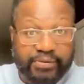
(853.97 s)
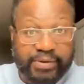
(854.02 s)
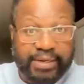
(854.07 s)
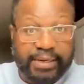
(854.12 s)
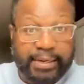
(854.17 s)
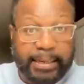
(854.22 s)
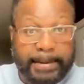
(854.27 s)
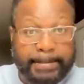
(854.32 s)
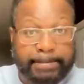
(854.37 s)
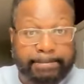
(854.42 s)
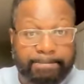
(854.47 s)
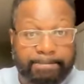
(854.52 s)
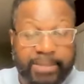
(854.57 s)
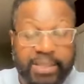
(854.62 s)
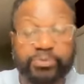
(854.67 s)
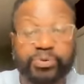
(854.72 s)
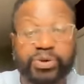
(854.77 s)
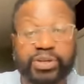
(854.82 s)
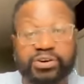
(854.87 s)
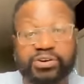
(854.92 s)
right?
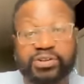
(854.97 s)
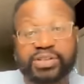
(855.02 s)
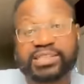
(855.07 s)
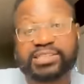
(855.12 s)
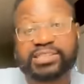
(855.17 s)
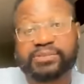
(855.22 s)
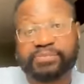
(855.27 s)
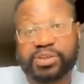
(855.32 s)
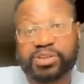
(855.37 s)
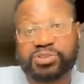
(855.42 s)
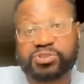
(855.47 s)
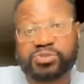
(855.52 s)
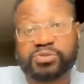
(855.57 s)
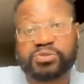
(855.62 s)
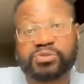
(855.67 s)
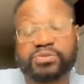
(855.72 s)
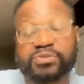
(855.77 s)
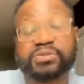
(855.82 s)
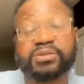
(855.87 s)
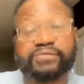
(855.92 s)
And we know that to be
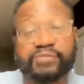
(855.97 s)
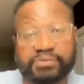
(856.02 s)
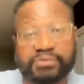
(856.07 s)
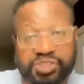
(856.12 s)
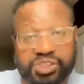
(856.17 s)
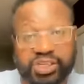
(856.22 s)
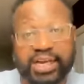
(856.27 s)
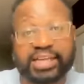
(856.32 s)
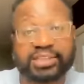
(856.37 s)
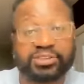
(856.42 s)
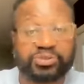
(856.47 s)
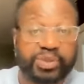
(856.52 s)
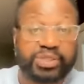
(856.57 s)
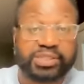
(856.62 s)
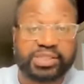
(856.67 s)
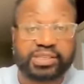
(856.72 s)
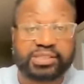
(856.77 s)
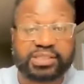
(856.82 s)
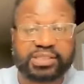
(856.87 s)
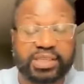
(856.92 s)
true from John
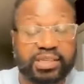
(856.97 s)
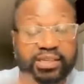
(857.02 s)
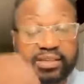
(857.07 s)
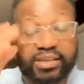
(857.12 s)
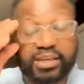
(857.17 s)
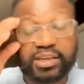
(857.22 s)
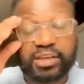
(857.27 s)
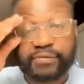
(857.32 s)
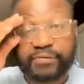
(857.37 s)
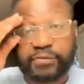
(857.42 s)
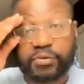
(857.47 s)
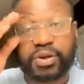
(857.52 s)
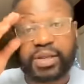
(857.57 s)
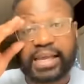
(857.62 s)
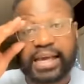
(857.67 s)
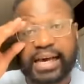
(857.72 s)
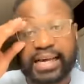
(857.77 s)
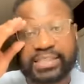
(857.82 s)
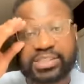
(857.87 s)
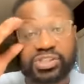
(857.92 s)
3:16. For
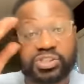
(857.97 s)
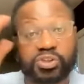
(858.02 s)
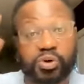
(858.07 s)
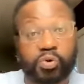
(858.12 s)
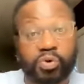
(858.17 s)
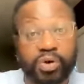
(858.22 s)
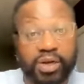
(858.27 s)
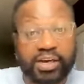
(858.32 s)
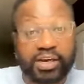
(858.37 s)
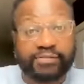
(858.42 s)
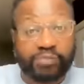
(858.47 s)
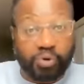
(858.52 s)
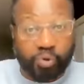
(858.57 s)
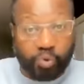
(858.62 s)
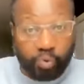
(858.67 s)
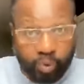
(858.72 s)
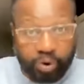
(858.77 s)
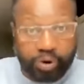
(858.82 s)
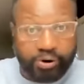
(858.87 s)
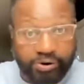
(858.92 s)
God so loved the
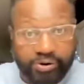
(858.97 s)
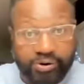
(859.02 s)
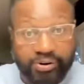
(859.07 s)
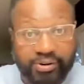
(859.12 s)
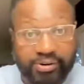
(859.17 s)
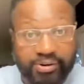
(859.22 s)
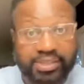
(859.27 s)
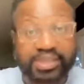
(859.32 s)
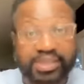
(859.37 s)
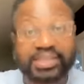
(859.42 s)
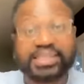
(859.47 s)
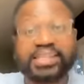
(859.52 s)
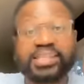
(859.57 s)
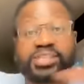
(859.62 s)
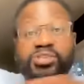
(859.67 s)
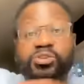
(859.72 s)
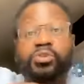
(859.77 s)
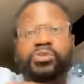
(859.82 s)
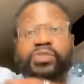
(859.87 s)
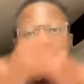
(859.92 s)
world,
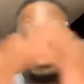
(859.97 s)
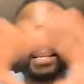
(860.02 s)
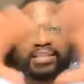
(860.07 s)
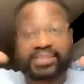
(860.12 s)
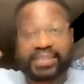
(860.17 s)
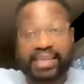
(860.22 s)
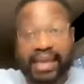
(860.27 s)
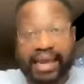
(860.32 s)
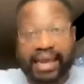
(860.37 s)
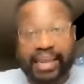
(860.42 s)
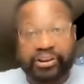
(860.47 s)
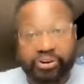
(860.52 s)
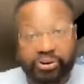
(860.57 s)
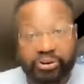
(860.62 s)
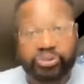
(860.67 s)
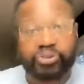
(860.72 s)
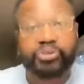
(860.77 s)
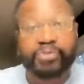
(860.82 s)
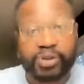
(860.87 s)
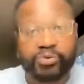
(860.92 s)
so the entire
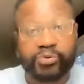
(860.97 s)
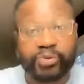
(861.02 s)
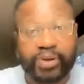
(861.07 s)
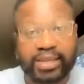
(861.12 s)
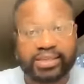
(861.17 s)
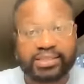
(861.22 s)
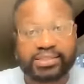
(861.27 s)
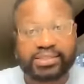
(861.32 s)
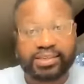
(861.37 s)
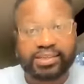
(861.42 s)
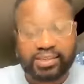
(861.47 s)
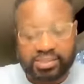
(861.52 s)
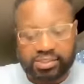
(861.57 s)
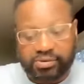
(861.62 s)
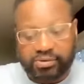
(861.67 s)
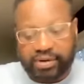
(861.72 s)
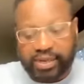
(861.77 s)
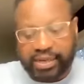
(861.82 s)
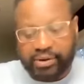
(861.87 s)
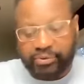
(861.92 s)
human race.
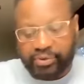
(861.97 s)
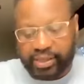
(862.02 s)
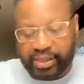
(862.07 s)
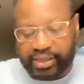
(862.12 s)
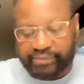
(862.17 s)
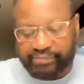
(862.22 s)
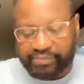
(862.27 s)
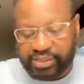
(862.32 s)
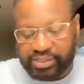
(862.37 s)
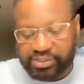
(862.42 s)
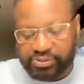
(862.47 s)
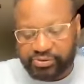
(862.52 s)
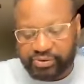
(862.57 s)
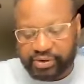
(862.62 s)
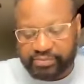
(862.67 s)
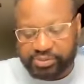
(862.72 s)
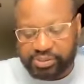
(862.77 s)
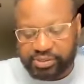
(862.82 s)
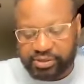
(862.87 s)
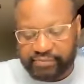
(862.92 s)
So now we have this
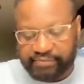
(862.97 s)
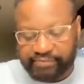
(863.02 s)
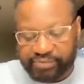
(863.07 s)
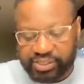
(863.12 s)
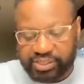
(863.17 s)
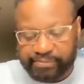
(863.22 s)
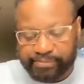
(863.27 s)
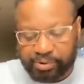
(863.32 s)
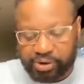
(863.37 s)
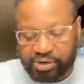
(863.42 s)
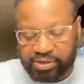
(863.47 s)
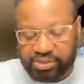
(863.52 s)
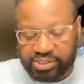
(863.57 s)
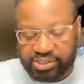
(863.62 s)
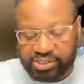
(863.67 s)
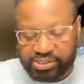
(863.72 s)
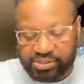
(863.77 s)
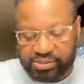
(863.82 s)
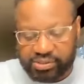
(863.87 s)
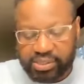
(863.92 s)
scripture, this part of
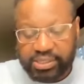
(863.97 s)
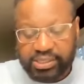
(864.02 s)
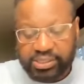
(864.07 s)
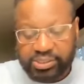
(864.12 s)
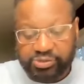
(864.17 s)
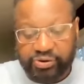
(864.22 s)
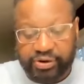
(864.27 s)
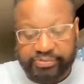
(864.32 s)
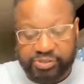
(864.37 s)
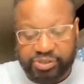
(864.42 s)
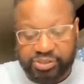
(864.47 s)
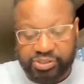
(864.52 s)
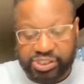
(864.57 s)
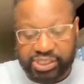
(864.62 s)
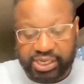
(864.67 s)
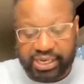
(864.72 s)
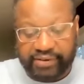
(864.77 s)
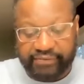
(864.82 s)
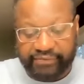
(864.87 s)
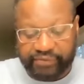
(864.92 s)
this scripture in
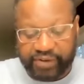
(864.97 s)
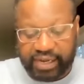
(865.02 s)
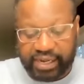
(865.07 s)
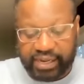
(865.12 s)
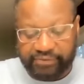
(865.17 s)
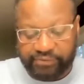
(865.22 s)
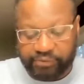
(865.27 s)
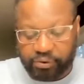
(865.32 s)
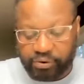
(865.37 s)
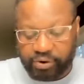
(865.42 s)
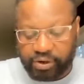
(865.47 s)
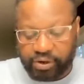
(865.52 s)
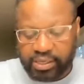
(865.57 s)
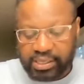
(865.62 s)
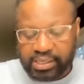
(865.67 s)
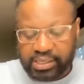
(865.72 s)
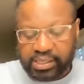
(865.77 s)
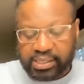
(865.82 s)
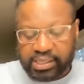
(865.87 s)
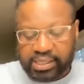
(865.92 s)
John 5 4
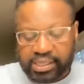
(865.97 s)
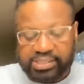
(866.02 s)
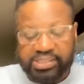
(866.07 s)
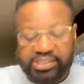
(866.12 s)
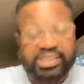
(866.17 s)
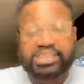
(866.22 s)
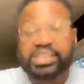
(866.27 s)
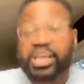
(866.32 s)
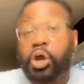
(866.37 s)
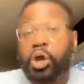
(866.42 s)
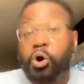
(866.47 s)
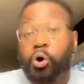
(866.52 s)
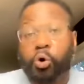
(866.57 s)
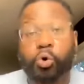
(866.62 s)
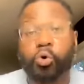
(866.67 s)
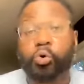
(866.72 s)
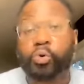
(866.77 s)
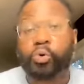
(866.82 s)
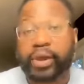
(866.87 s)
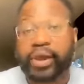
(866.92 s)
it says
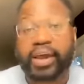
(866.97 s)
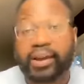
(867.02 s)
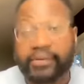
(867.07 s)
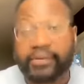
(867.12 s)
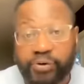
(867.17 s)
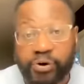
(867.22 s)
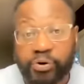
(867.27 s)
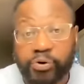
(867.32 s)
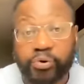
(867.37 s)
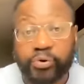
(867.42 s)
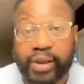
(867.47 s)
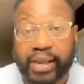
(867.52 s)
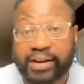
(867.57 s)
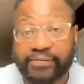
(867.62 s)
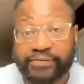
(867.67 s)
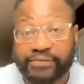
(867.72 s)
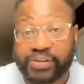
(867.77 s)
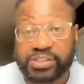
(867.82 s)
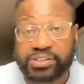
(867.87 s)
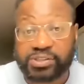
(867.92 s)
whoever who had
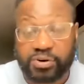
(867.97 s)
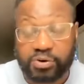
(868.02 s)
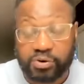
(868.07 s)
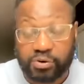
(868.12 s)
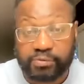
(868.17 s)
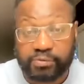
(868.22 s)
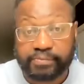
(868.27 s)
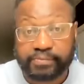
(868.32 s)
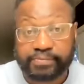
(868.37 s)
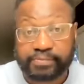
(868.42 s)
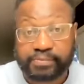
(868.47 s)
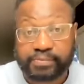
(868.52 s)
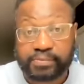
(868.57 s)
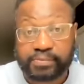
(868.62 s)
a physical